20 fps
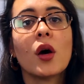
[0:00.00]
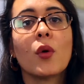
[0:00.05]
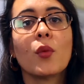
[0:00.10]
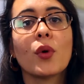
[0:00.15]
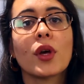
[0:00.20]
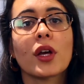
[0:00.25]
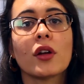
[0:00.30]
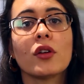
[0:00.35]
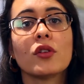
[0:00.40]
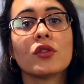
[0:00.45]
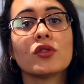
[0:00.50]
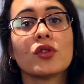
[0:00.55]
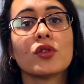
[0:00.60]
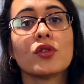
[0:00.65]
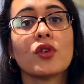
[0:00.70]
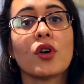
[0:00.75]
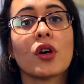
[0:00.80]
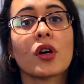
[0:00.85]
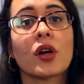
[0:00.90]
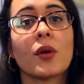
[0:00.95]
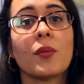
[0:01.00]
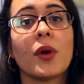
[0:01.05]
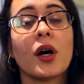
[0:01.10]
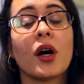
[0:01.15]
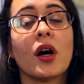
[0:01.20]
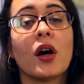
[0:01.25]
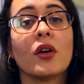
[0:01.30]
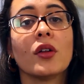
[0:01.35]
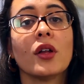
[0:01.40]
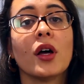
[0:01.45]
We can also talk
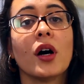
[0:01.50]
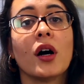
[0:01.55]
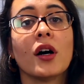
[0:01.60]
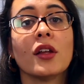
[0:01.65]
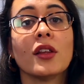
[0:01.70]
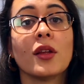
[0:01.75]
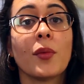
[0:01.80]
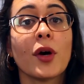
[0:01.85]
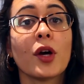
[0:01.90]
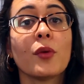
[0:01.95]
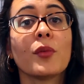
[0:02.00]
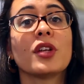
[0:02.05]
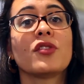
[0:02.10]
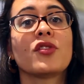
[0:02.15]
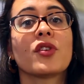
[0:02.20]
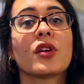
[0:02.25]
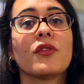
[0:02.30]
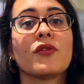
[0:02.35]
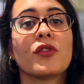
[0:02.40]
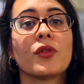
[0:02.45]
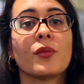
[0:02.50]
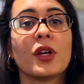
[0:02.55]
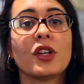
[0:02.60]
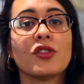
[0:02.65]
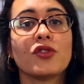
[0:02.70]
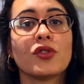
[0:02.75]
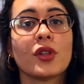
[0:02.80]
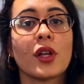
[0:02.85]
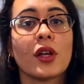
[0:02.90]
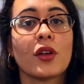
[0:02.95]
about uh, the biometric
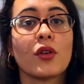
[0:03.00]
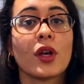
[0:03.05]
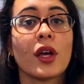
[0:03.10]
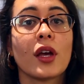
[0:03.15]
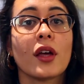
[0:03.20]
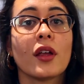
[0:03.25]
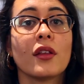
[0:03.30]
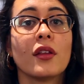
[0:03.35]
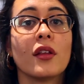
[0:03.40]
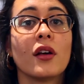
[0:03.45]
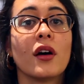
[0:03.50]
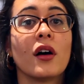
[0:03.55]
information that you get,